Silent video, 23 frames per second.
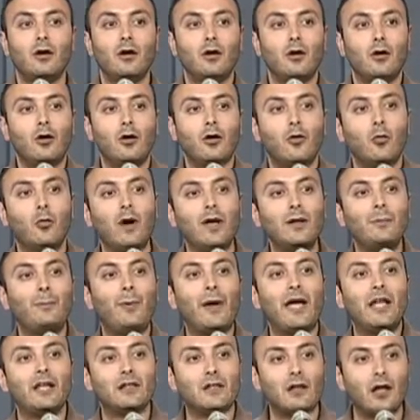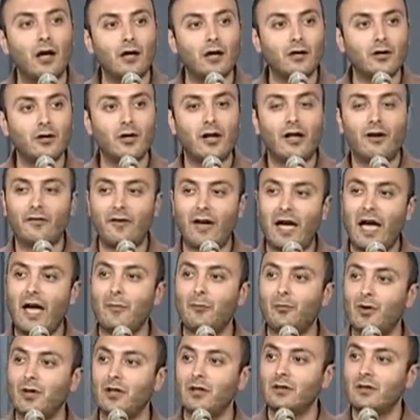or what bad luck could have
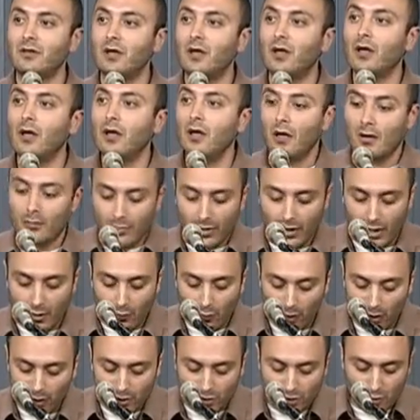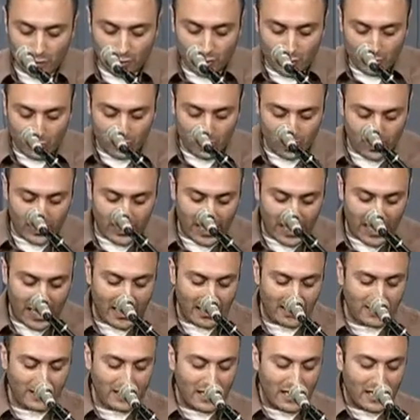happened, but I want you to look at
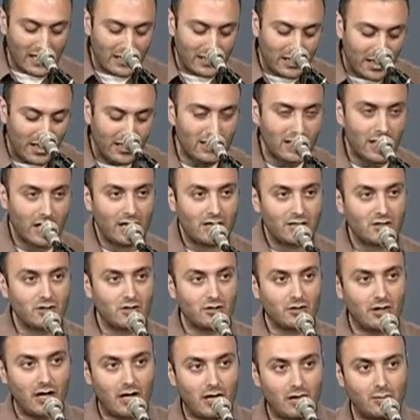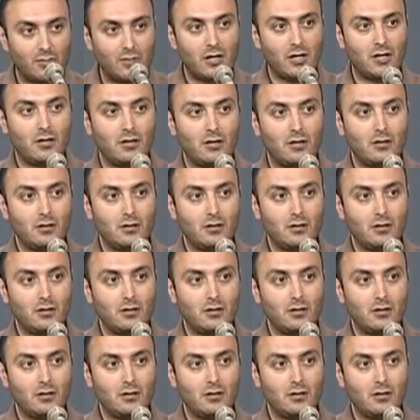it not as your enemy,